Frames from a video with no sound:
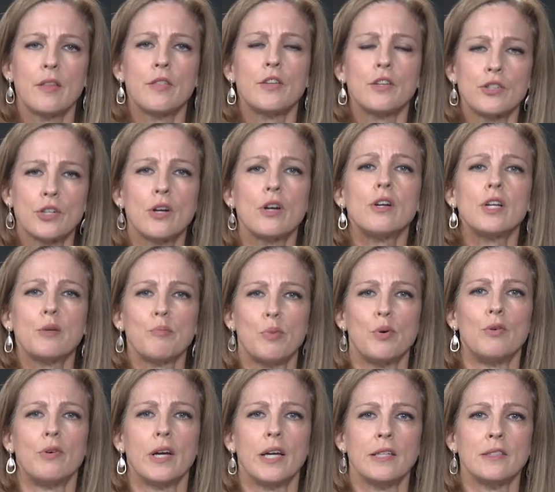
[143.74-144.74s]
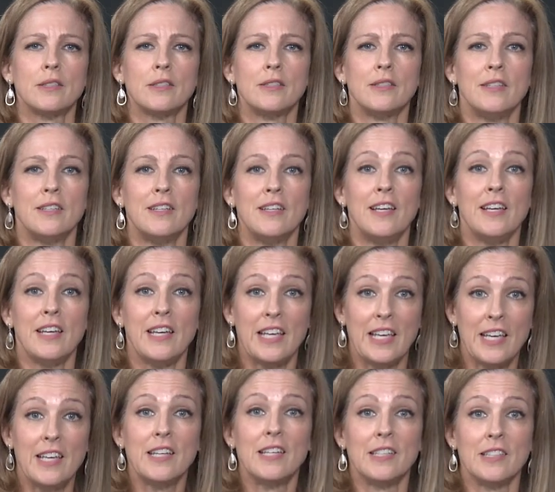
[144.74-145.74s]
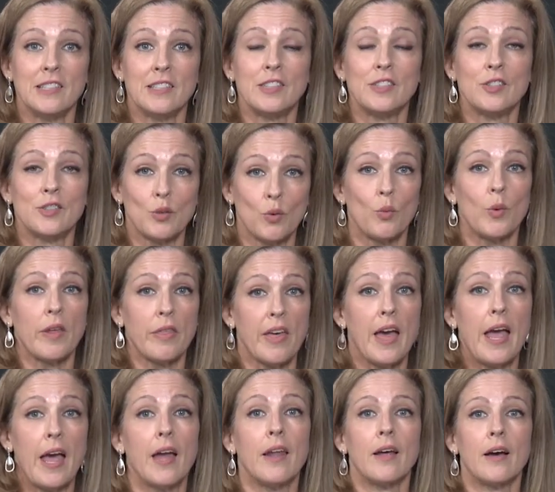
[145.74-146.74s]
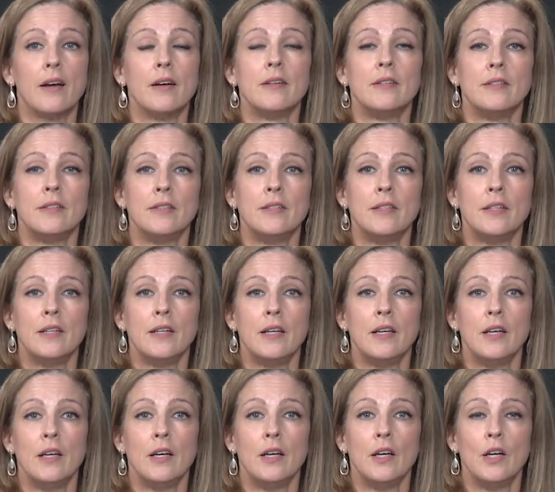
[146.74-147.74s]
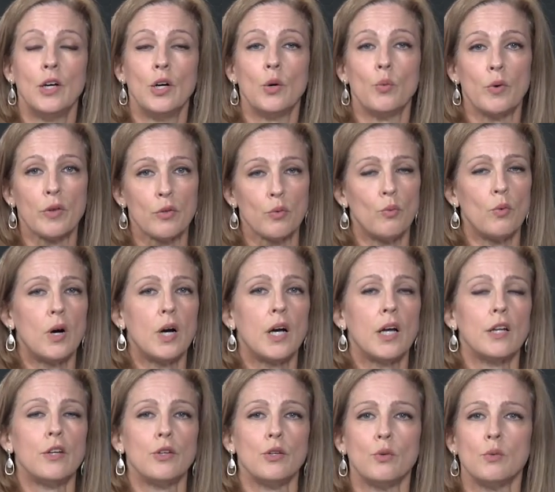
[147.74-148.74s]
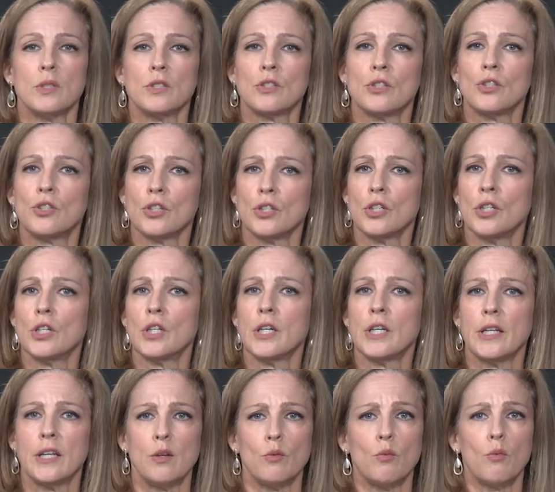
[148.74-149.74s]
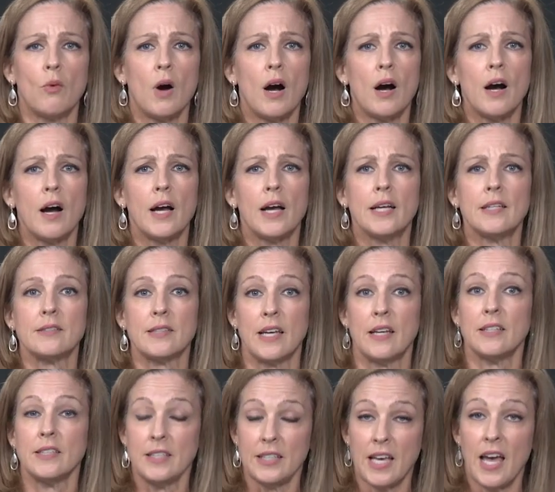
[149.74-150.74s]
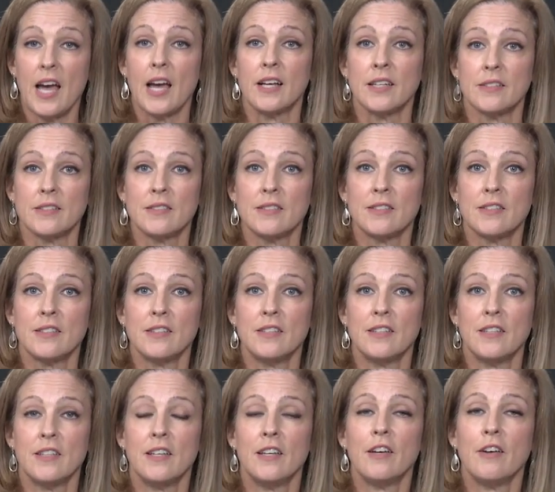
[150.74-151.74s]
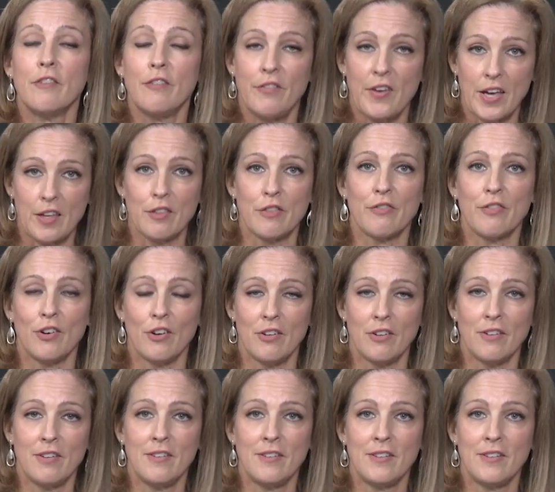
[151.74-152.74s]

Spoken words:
The turning point is with Hannah, with one who was good and wise and, yes, faithful.